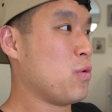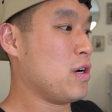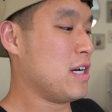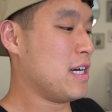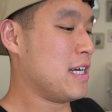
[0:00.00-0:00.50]

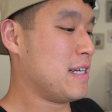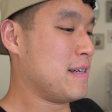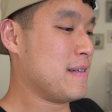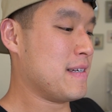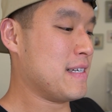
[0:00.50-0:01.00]
would
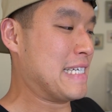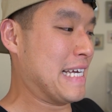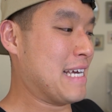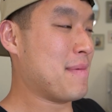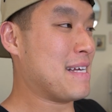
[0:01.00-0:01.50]

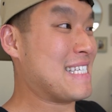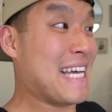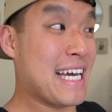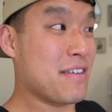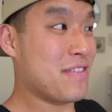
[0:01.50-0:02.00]
deem as
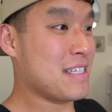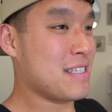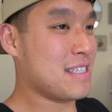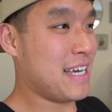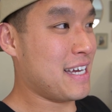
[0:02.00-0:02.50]
negative things
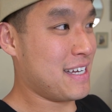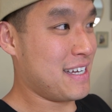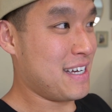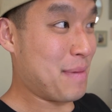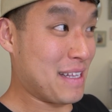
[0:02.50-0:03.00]
to say
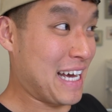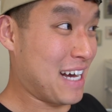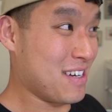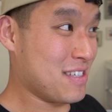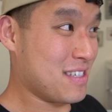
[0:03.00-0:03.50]
about the
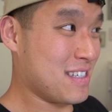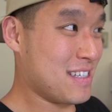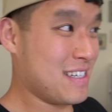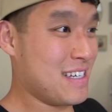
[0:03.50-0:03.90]
house.